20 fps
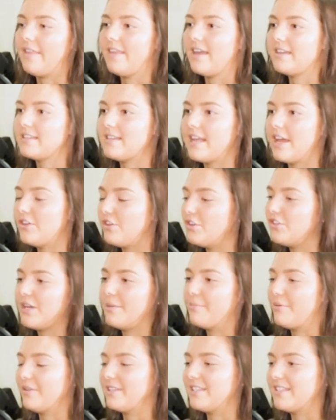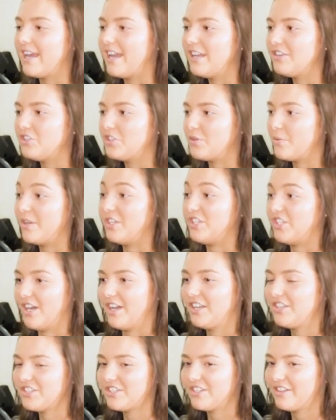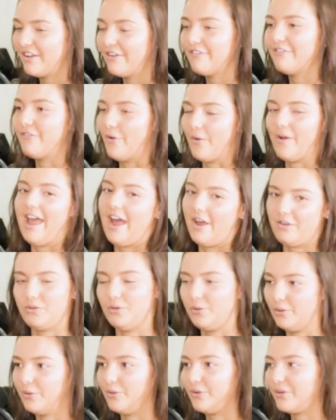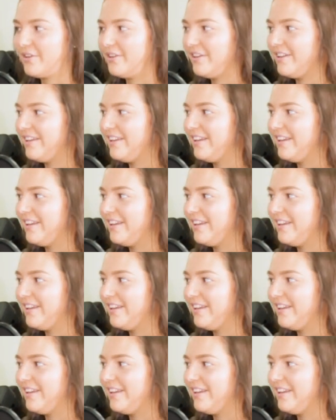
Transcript: At the end of the day, you jump on stage, you are judged for how you look.